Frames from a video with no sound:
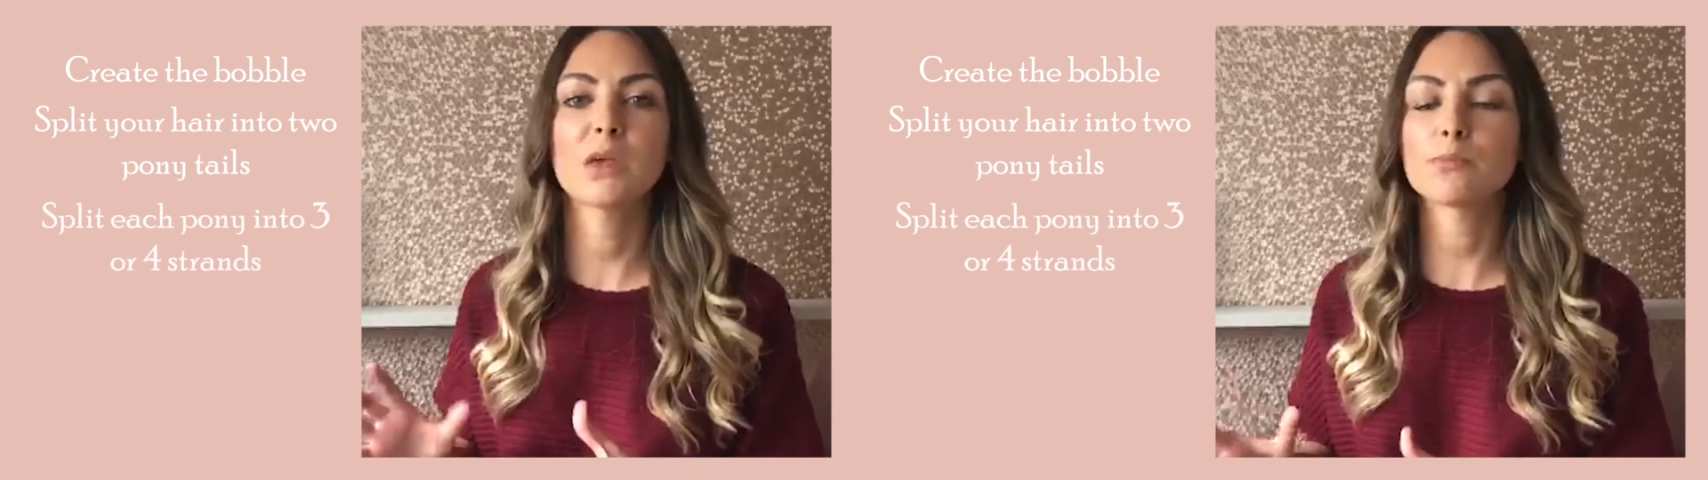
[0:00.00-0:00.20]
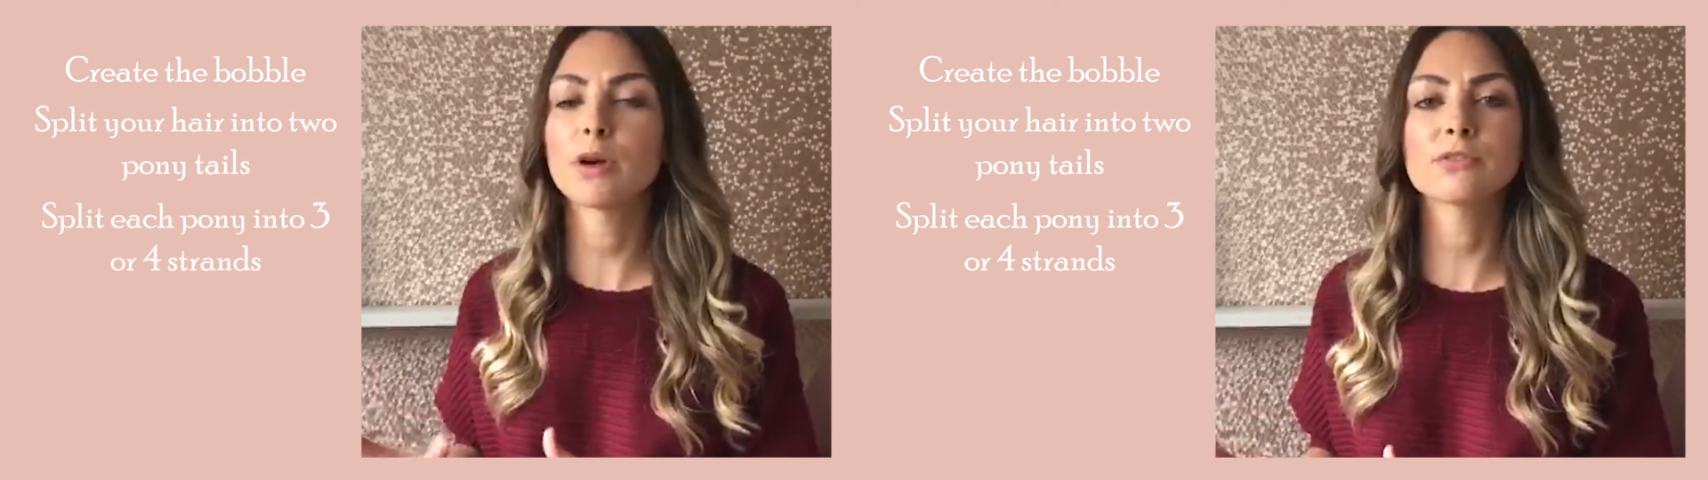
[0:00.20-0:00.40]

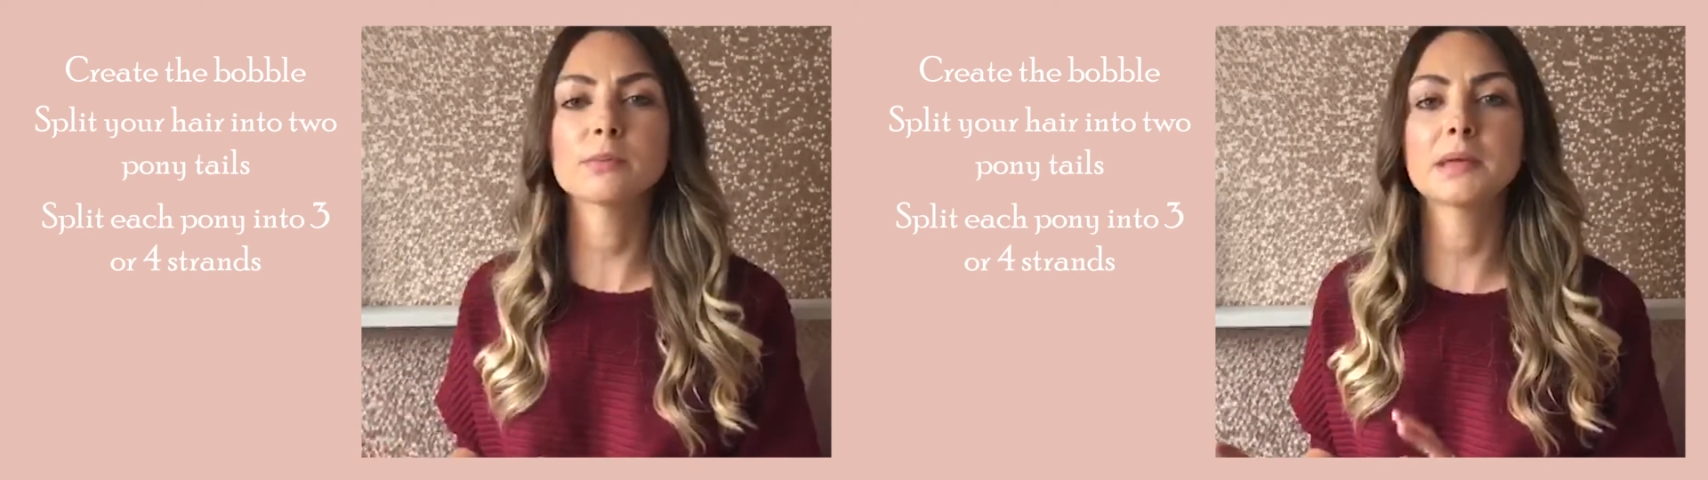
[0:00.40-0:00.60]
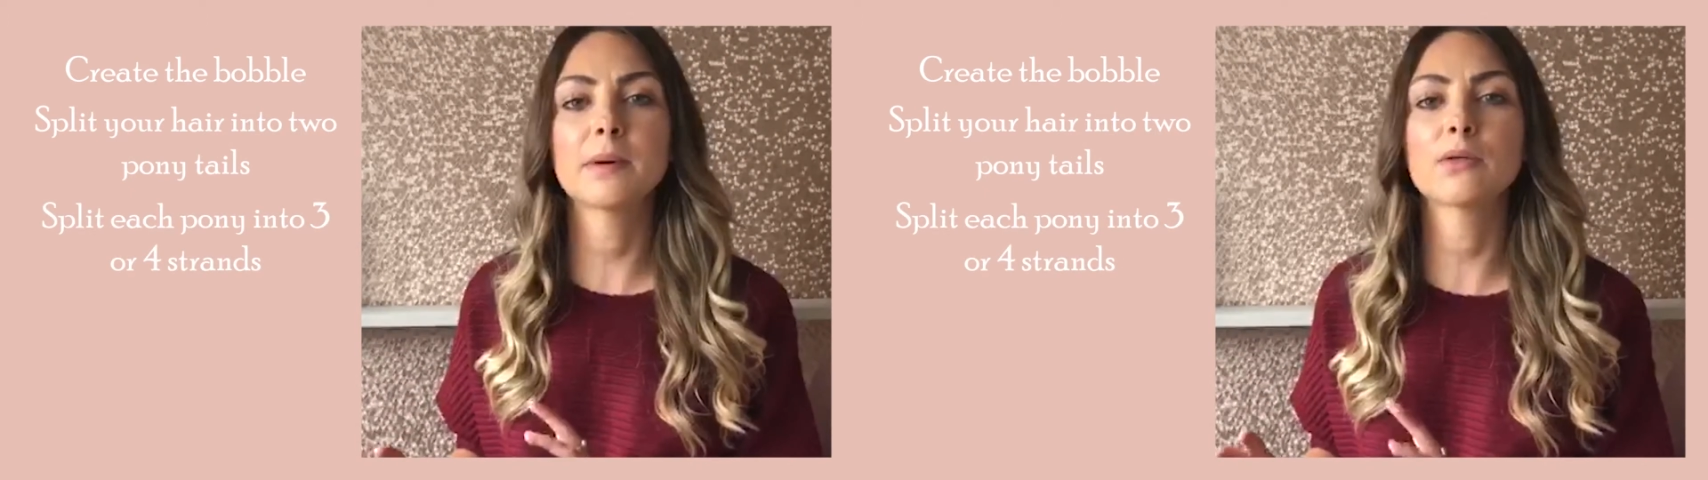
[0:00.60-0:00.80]

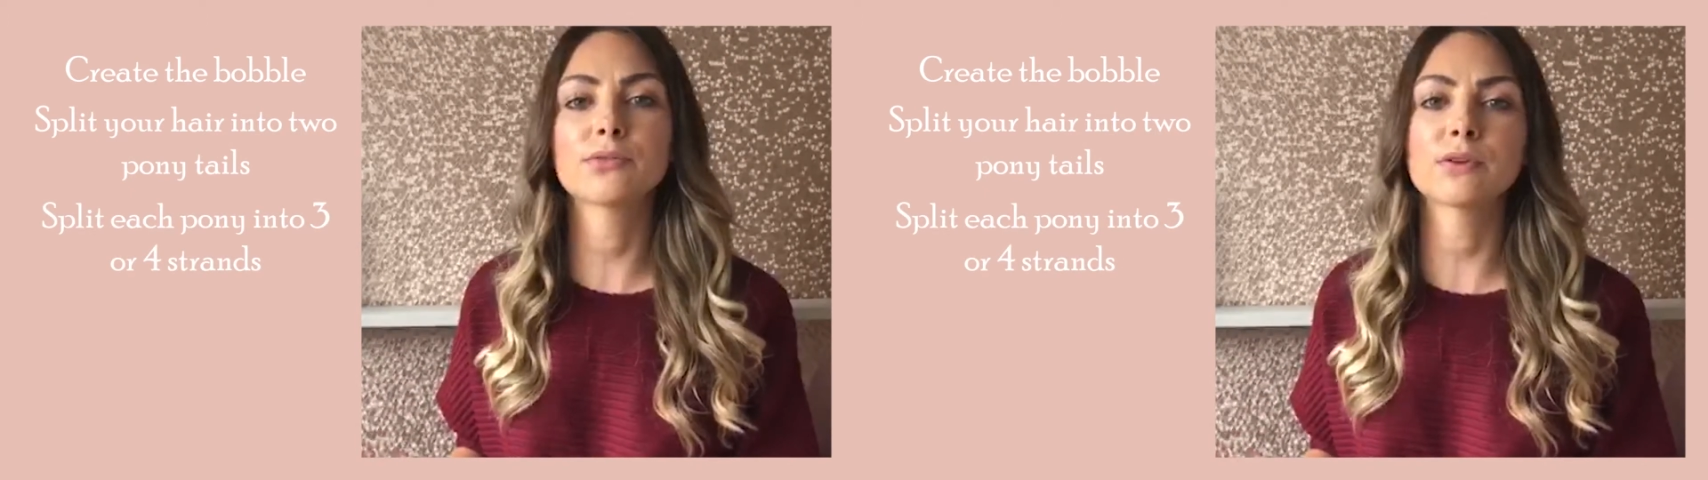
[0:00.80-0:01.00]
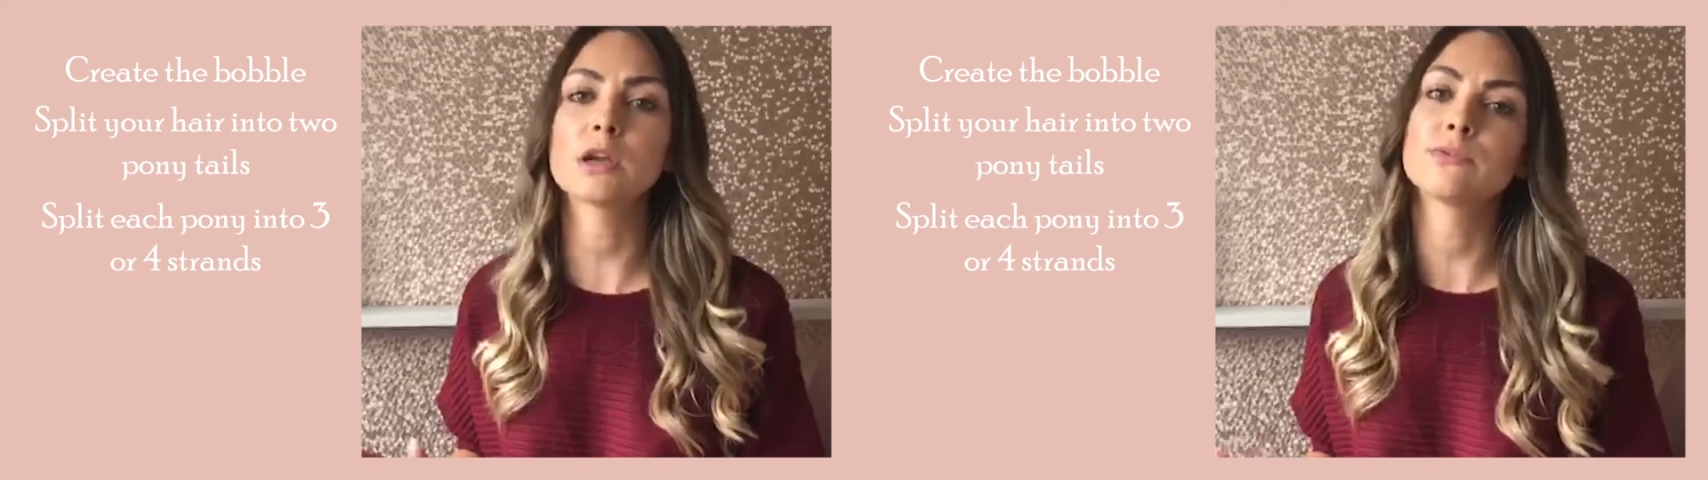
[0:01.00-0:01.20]
preferably about
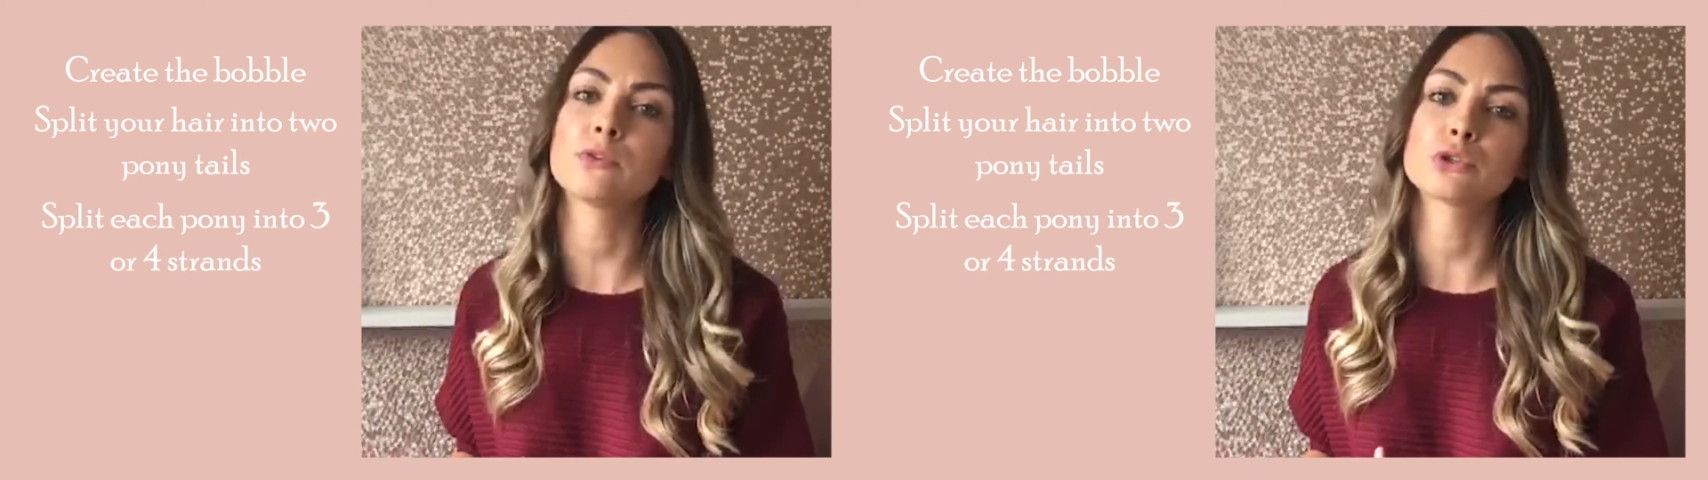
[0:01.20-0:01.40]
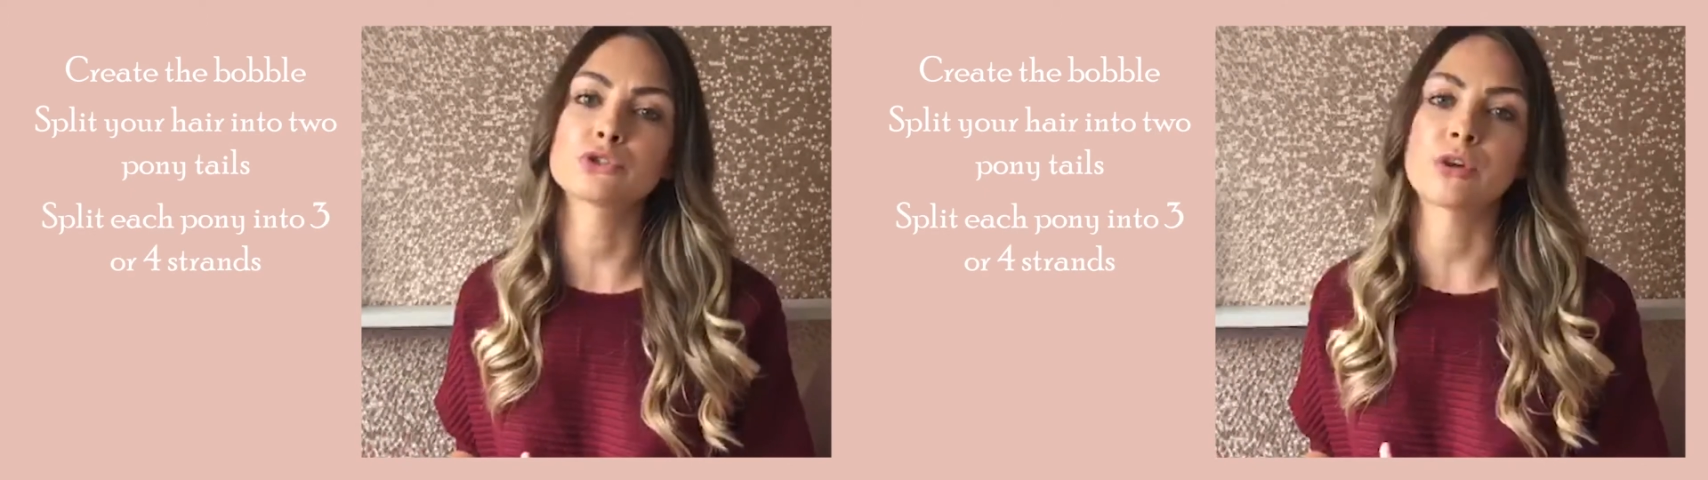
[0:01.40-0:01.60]
3 or
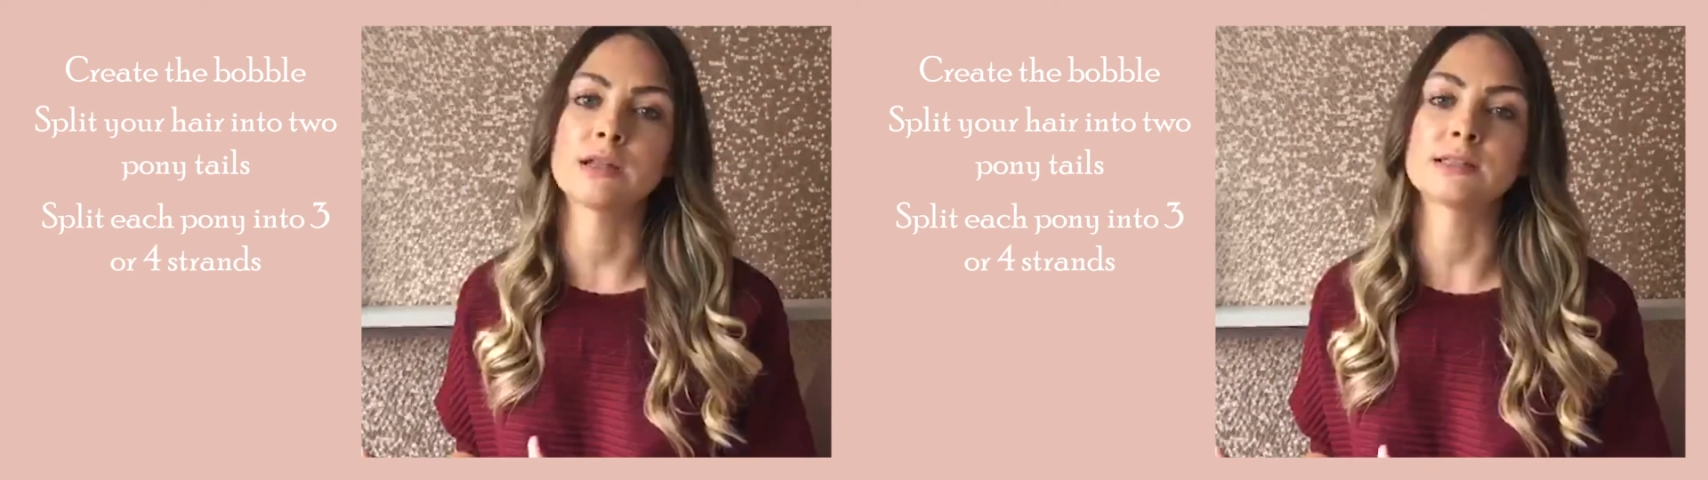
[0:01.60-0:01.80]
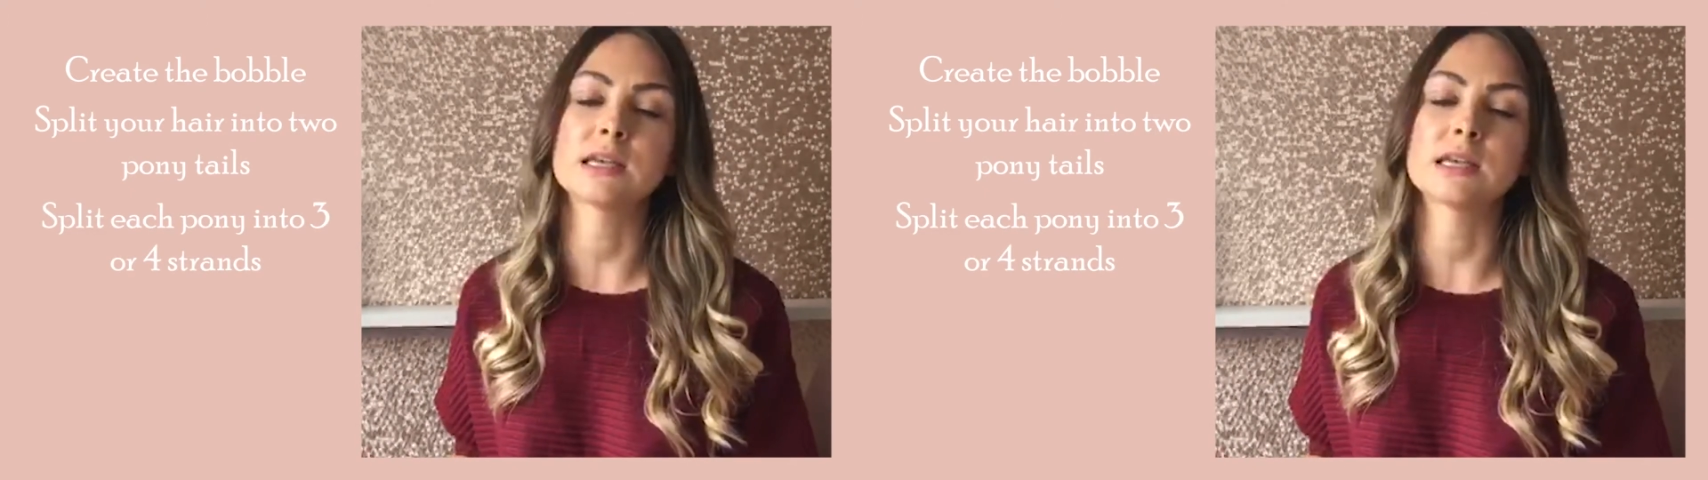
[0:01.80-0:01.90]
4 strands.